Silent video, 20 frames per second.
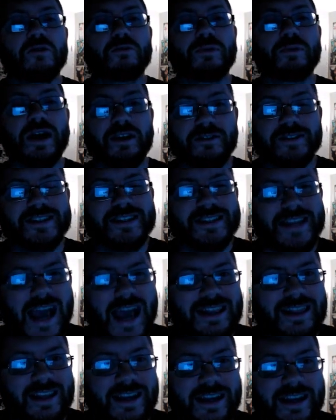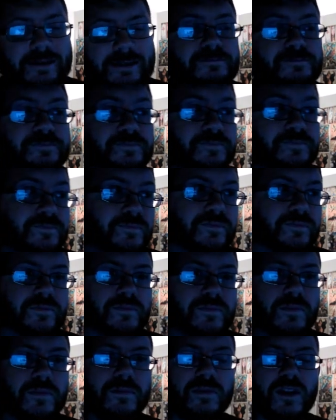well sadly
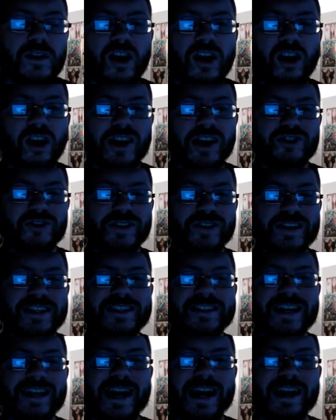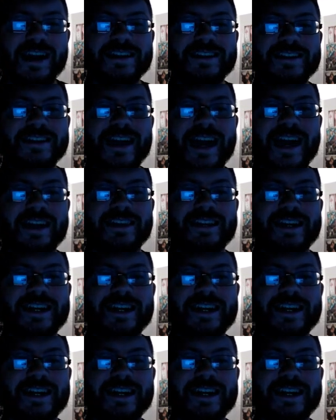audrey is, sad, is sadly